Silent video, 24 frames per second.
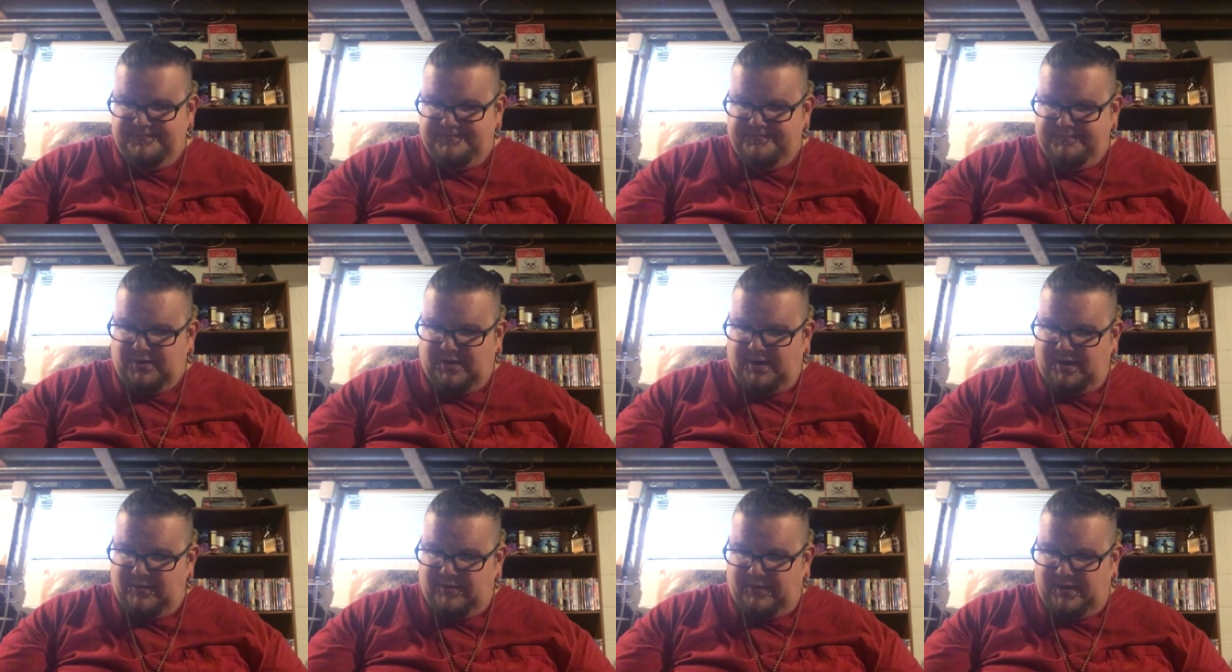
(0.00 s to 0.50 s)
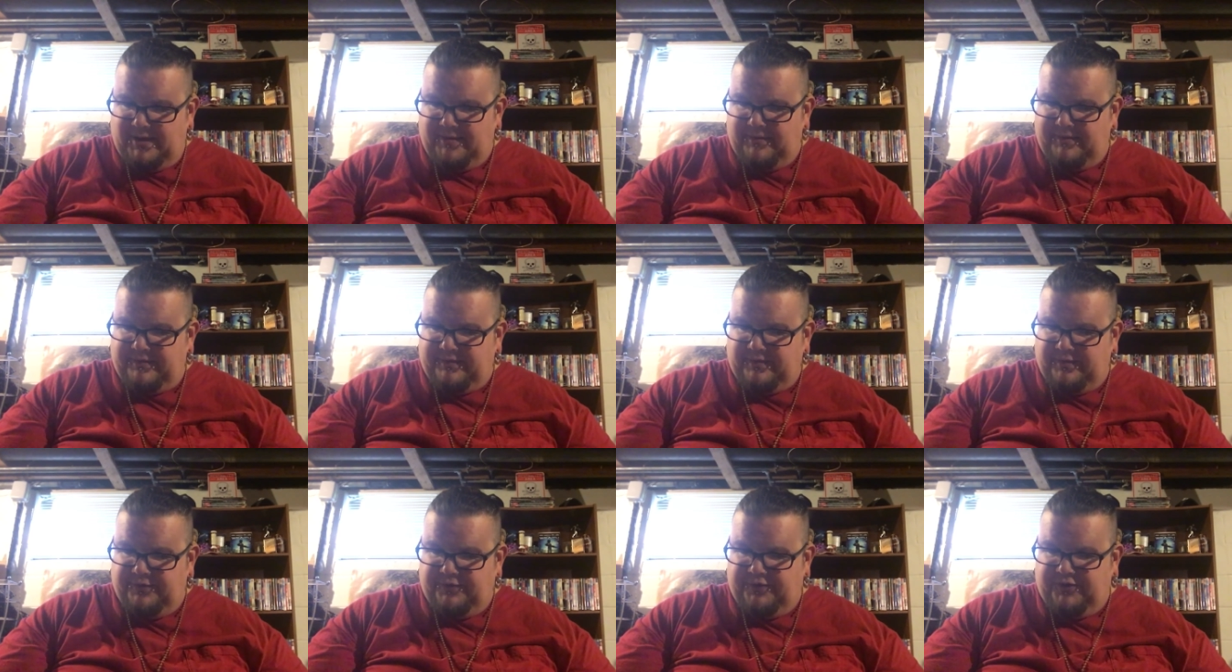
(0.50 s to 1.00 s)
Probably why it
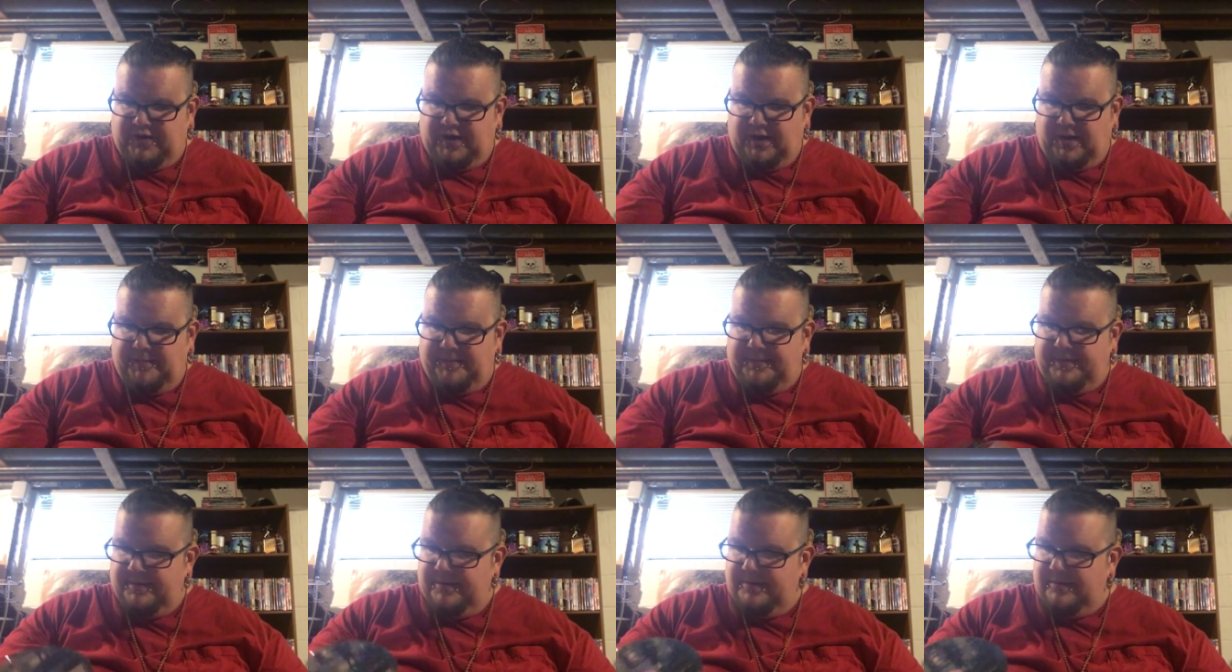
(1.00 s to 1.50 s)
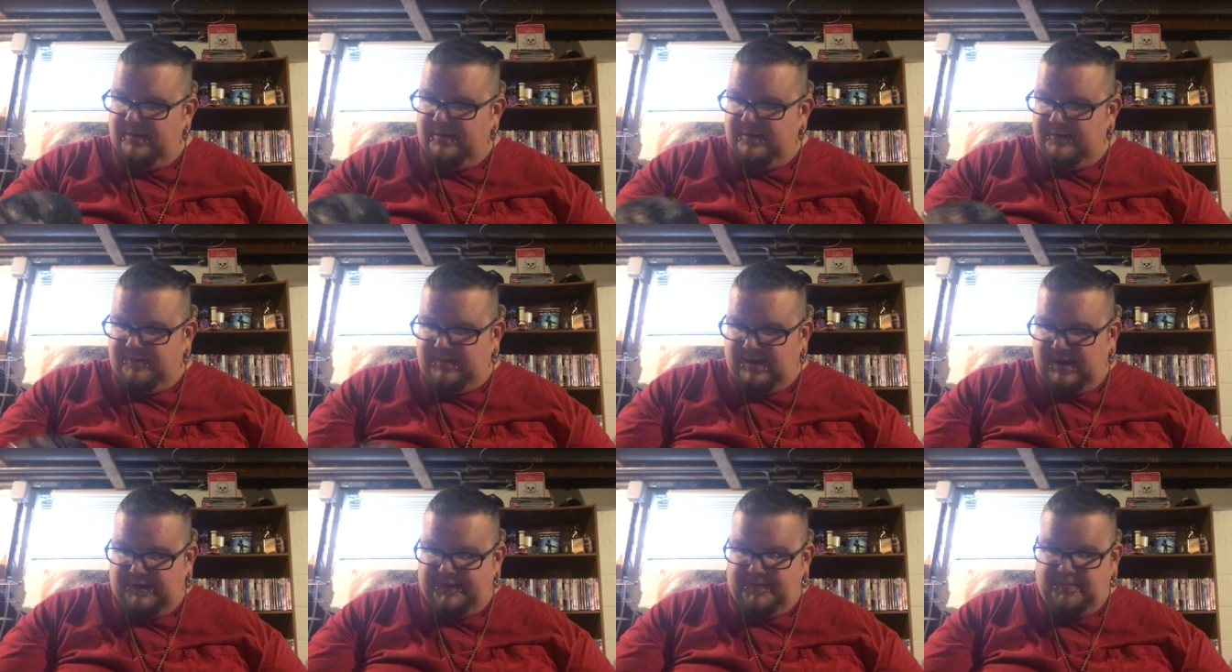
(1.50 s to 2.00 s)
was so cheap. At least
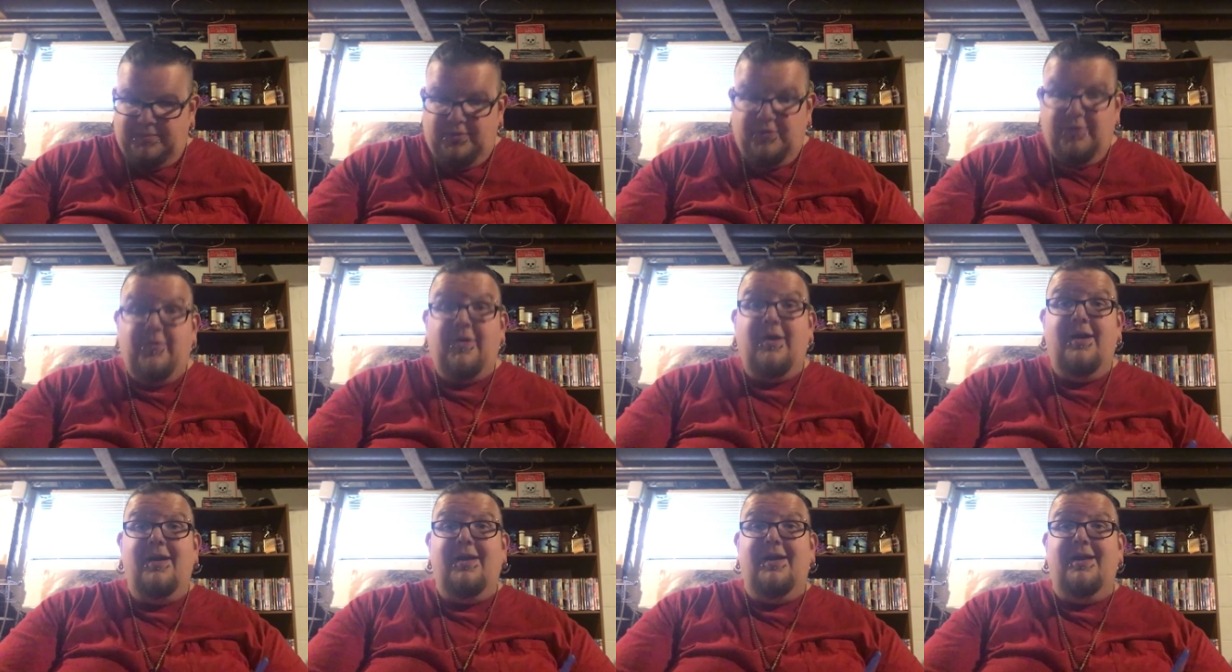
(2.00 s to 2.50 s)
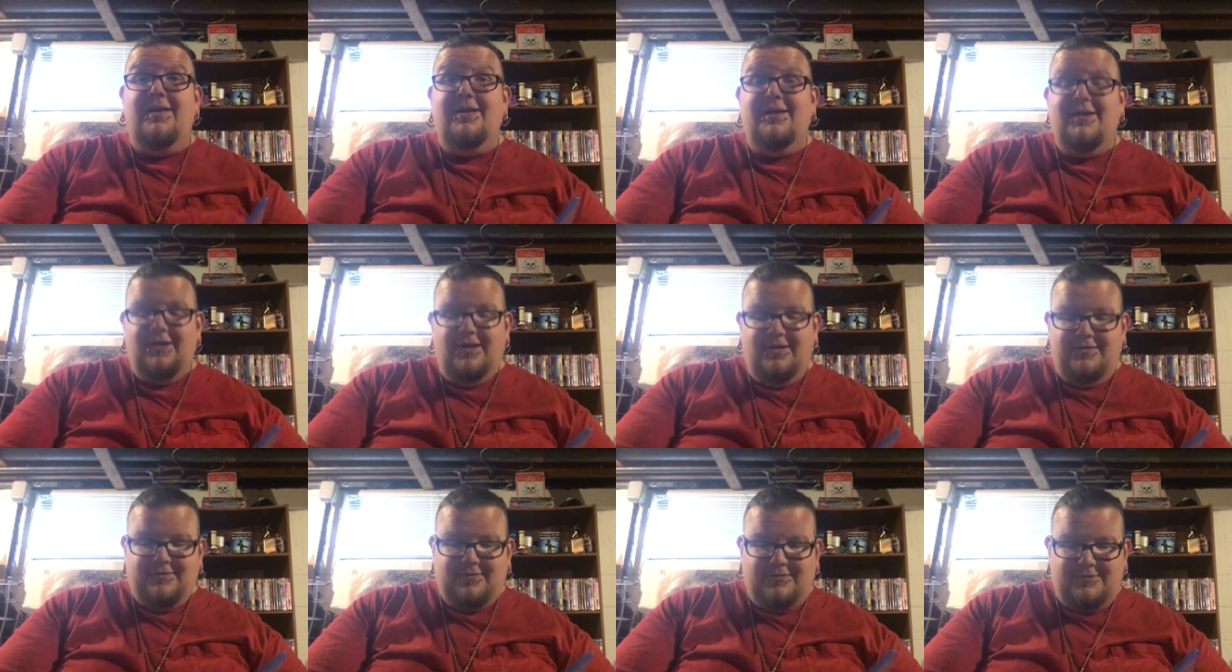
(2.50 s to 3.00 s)
we got the Blu-ray, because